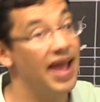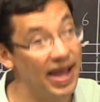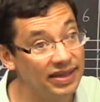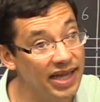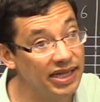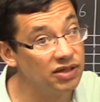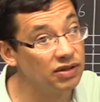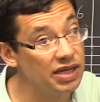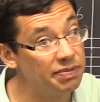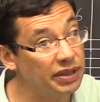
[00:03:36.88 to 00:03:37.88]
and then you
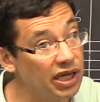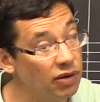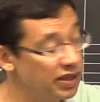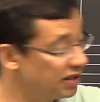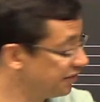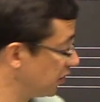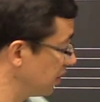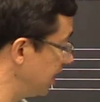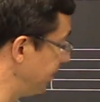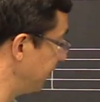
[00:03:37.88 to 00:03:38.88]
leap and go
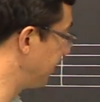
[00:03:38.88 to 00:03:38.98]
even